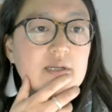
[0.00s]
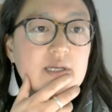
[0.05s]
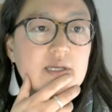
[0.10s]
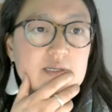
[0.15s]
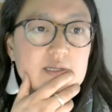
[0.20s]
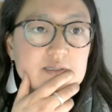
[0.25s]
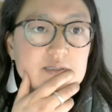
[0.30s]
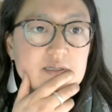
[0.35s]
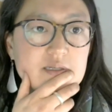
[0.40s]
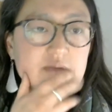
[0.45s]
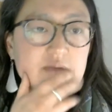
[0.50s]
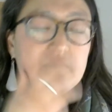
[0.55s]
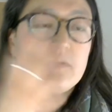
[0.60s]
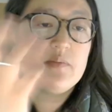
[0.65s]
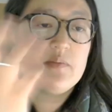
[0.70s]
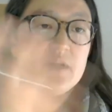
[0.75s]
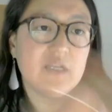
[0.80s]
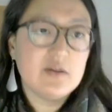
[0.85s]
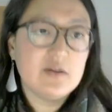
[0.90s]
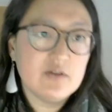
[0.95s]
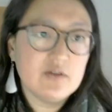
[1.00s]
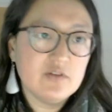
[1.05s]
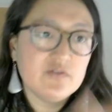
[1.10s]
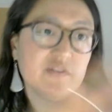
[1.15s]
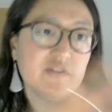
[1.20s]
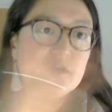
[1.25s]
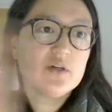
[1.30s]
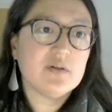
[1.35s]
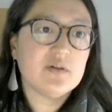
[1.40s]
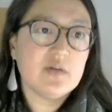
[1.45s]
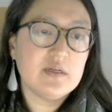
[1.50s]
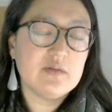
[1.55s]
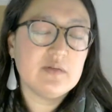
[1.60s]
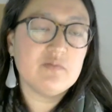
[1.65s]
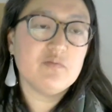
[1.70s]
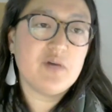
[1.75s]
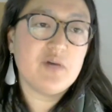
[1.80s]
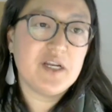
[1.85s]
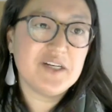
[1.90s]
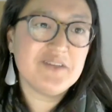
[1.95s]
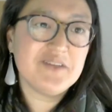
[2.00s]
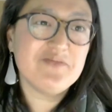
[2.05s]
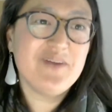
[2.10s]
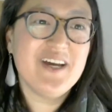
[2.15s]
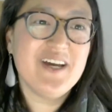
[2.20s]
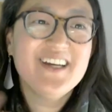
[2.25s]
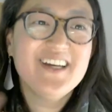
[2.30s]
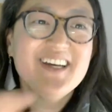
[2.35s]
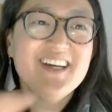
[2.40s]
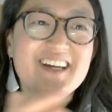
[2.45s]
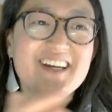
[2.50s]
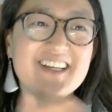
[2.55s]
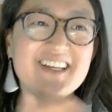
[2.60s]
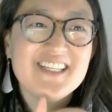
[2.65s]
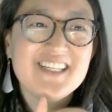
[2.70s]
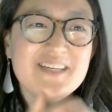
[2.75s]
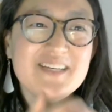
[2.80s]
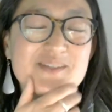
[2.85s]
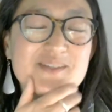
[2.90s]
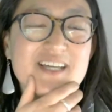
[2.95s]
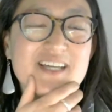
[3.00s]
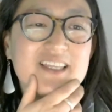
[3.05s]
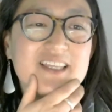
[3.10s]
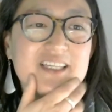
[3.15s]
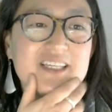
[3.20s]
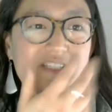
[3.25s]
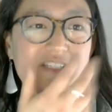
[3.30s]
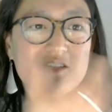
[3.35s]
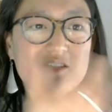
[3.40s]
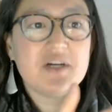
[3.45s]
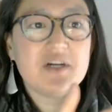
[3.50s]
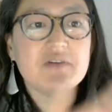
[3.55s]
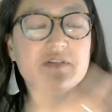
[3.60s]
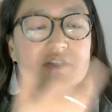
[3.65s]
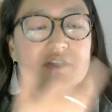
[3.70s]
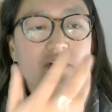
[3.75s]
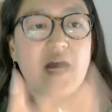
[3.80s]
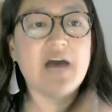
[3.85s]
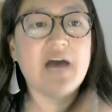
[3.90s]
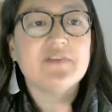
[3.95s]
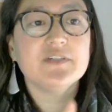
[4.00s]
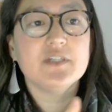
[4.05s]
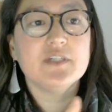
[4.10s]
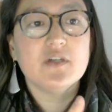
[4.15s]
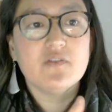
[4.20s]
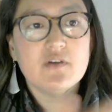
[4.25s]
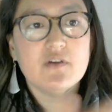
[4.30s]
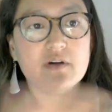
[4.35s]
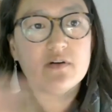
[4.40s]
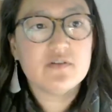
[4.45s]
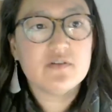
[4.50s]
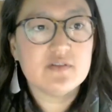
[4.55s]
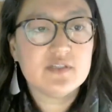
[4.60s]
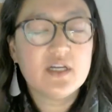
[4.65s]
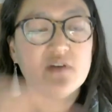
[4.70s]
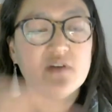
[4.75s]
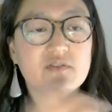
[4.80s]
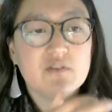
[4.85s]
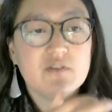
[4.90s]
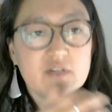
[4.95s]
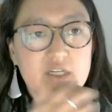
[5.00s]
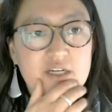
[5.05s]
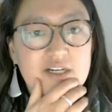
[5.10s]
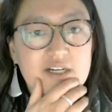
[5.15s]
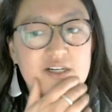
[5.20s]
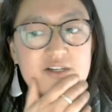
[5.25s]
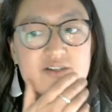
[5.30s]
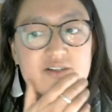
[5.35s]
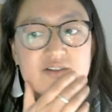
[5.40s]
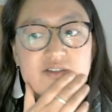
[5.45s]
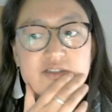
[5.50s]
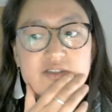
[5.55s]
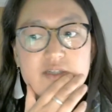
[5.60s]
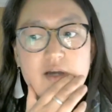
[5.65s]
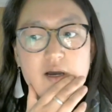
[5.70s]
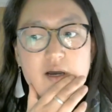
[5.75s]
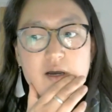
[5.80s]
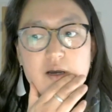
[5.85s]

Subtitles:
it seems like this story was crafted over several years.